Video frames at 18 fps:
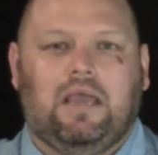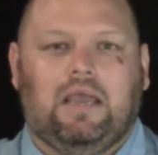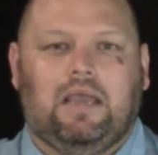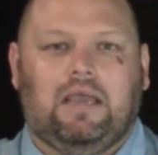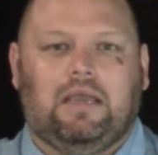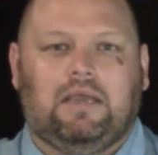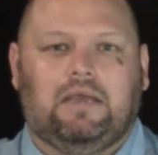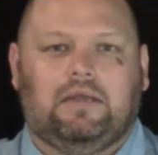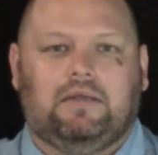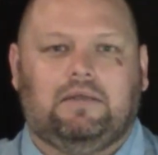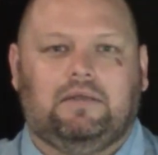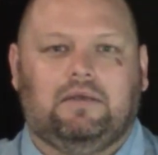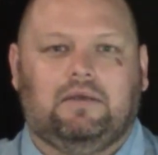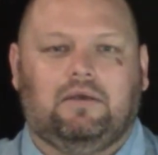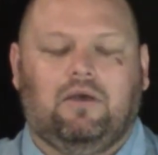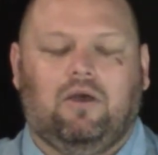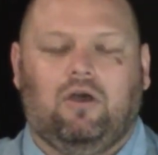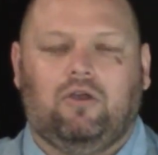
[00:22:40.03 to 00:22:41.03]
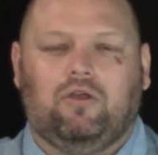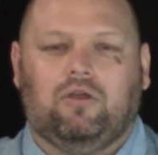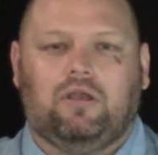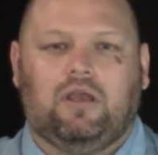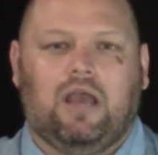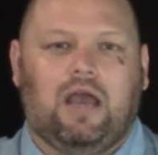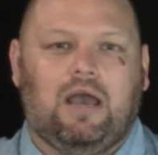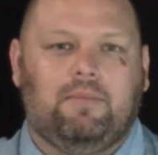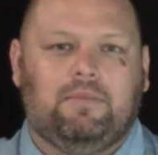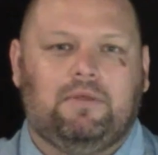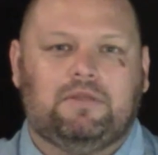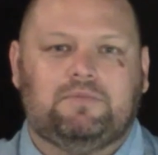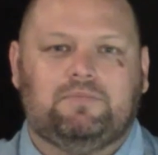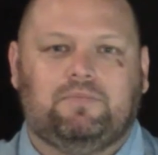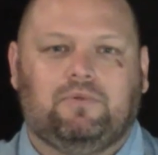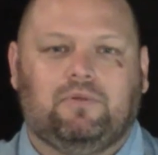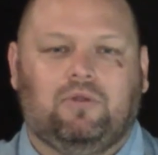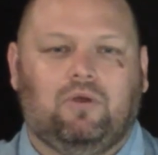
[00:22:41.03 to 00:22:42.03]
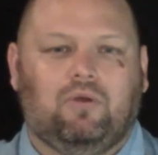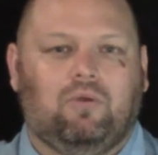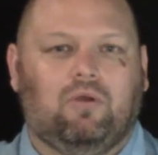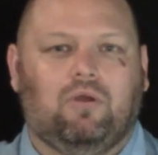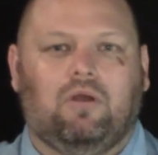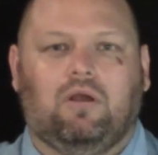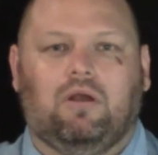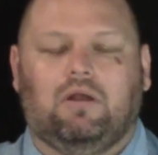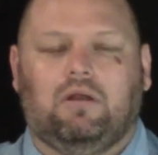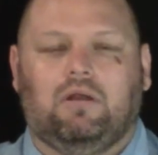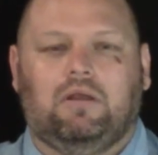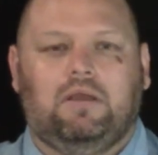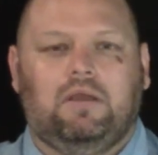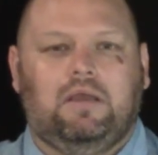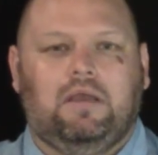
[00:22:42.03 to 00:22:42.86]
and all your comments below are